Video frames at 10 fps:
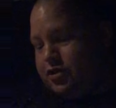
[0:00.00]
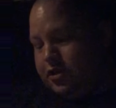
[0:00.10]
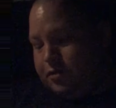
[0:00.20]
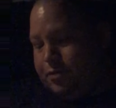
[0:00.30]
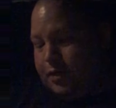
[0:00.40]

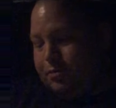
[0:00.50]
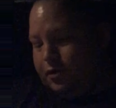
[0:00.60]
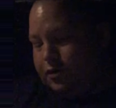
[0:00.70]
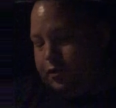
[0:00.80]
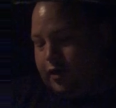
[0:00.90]
than the
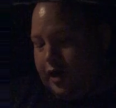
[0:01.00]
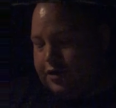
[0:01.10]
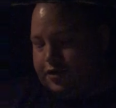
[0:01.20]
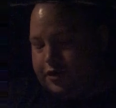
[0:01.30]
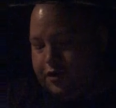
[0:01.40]
people who are
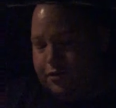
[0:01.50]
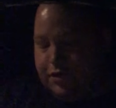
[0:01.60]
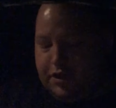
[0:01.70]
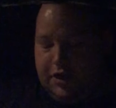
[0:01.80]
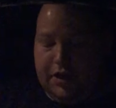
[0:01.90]
actually
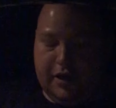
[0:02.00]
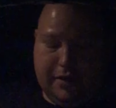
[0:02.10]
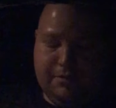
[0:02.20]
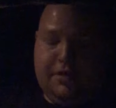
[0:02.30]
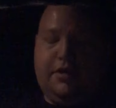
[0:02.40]
doing
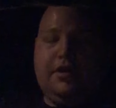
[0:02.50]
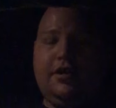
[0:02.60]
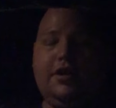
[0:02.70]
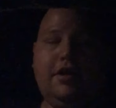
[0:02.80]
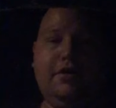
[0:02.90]
the,
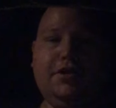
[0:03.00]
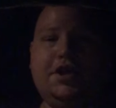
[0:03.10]
the